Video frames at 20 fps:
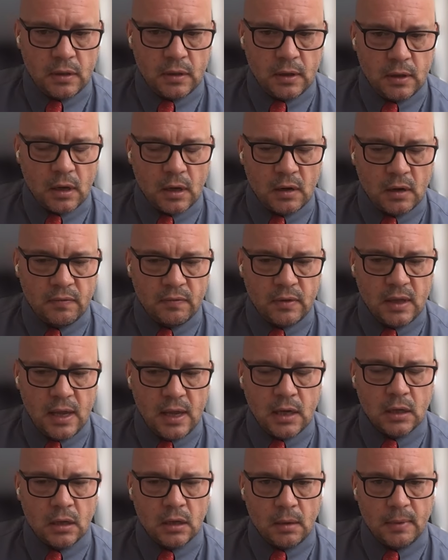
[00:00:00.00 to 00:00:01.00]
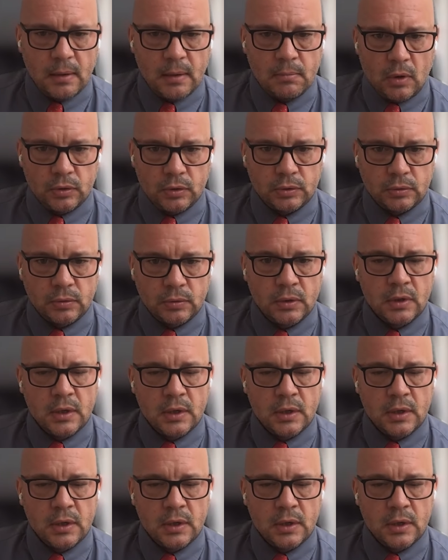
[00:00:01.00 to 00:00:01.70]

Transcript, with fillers: the kind of the economic model.